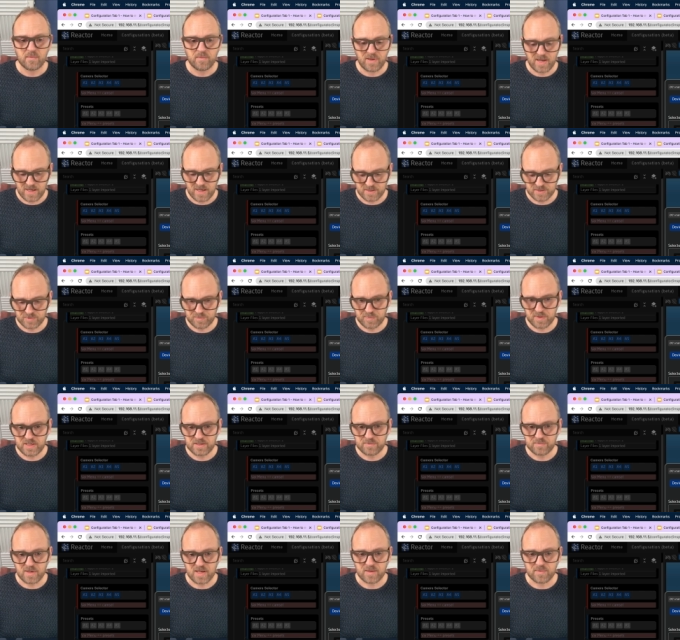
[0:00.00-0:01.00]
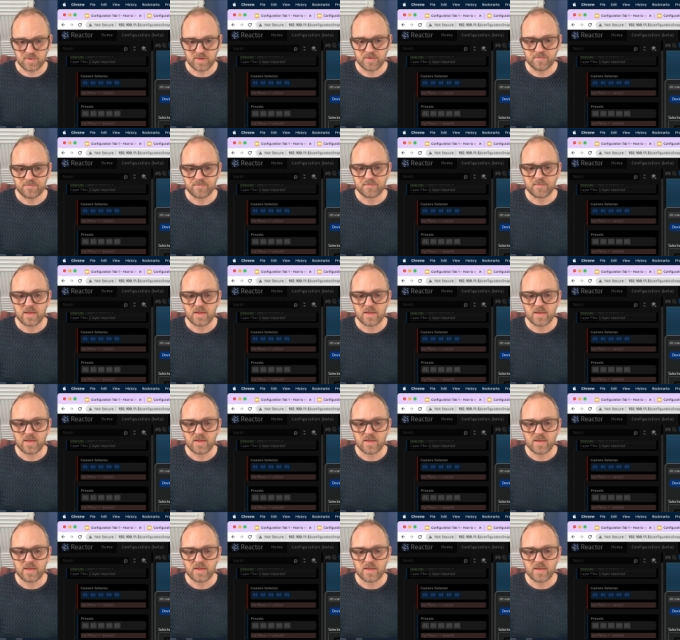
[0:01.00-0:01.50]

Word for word: pan speed maybe,